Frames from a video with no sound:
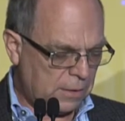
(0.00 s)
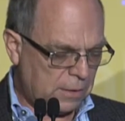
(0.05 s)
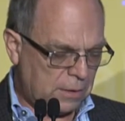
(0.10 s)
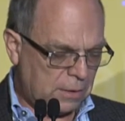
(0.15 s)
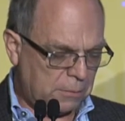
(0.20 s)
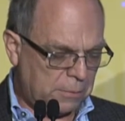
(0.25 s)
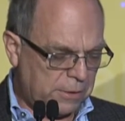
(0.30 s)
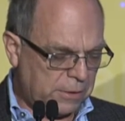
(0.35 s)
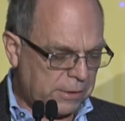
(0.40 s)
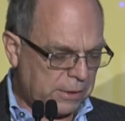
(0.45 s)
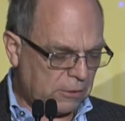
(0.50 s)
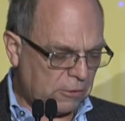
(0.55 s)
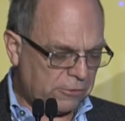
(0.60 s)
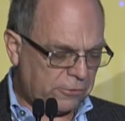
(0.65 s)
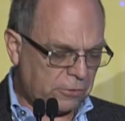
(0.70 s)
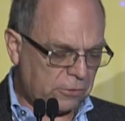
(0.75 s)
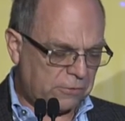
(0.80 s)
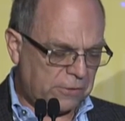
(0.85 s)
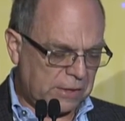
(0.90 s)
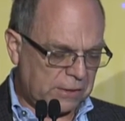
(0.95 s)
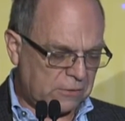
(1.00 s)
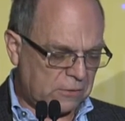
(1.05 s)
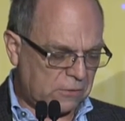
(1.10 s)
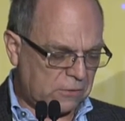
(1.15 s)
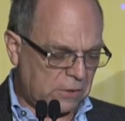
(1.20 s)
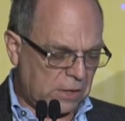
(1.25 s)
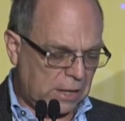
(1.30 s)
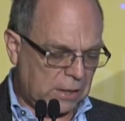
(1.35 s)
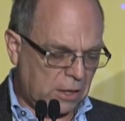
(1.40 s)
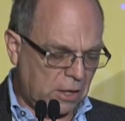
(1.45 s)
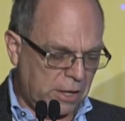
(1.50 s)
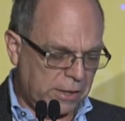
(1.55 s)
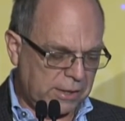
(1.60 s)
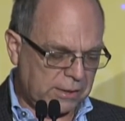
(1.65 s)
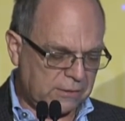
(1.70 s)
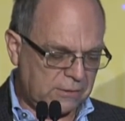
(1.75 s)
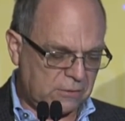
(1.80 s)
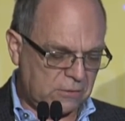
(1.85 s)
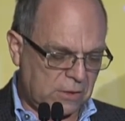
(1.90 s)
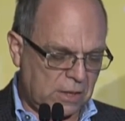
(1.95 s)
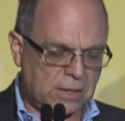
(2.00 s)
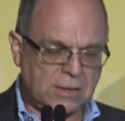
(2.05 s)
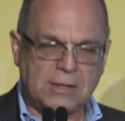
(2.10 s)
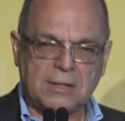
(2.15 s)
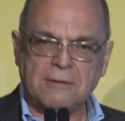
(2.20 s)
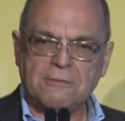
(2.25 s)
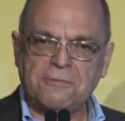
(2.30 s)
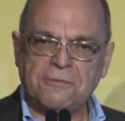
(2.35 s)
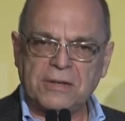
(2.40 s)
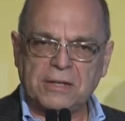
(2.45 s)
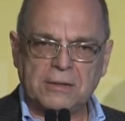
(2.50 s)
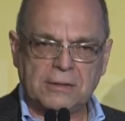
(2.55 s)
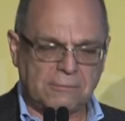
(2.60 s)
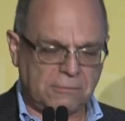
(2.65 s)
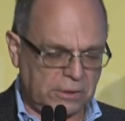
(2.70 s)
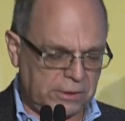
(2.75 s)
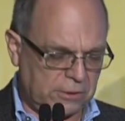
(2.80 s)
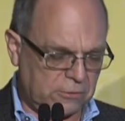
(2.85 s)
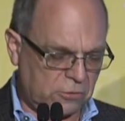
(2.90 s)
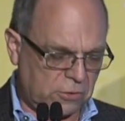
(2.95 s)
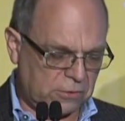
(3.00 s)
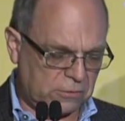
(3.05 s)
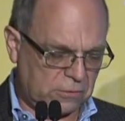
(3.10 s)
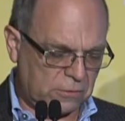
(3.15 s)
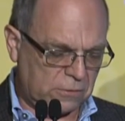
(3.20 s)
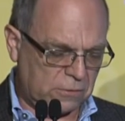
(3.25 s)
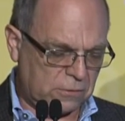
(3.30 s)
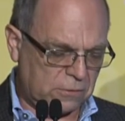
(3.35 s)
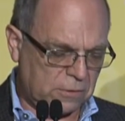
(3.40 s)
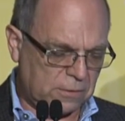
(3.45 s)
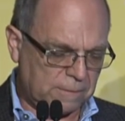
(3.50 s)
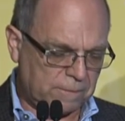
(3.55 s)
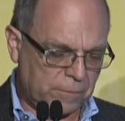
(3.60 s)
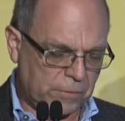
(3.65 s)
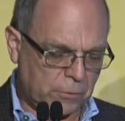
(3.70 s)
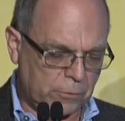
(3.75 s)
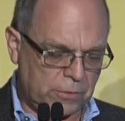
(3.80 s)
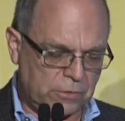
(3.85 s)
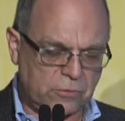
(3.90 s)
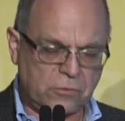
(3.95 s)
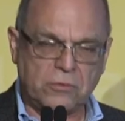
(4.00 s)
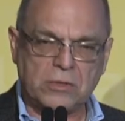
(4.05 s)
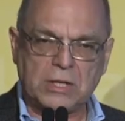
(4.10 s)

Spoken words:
The building also advances an iconic design that effectively addresses the region's